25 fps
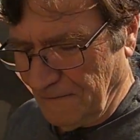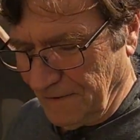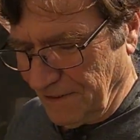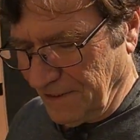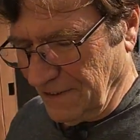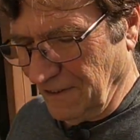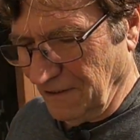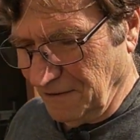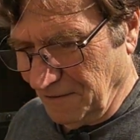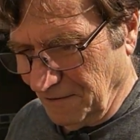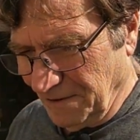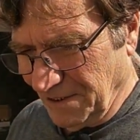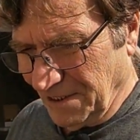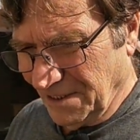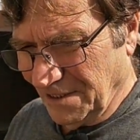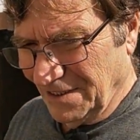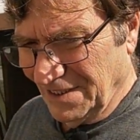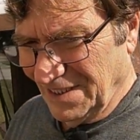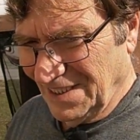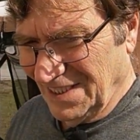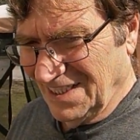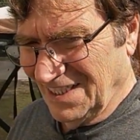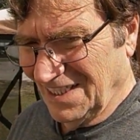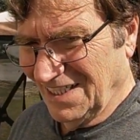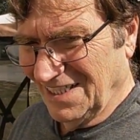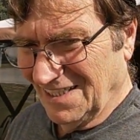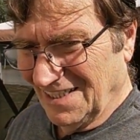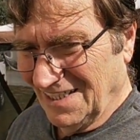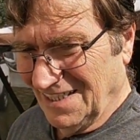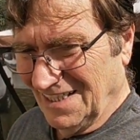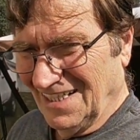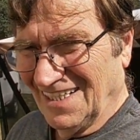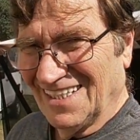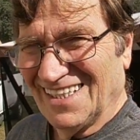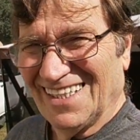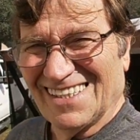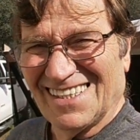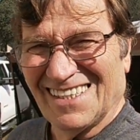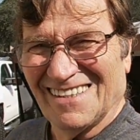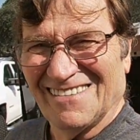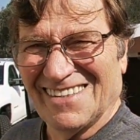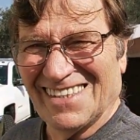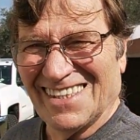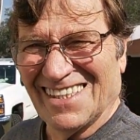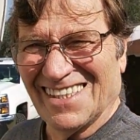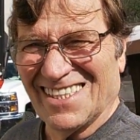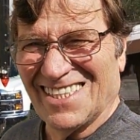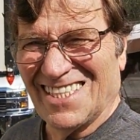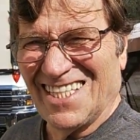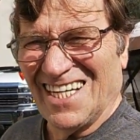So we're going to, like I said, we're
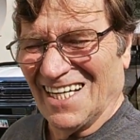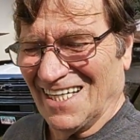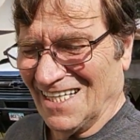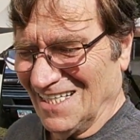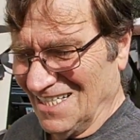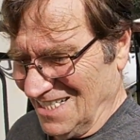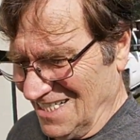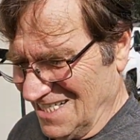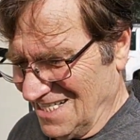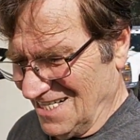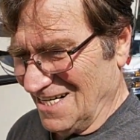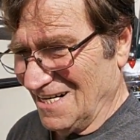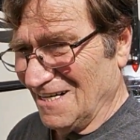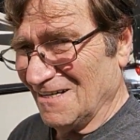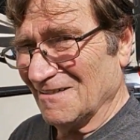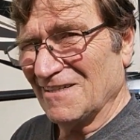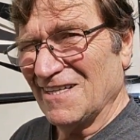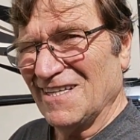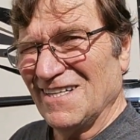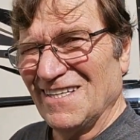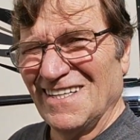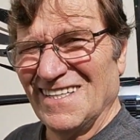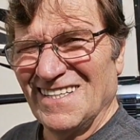just checking it out.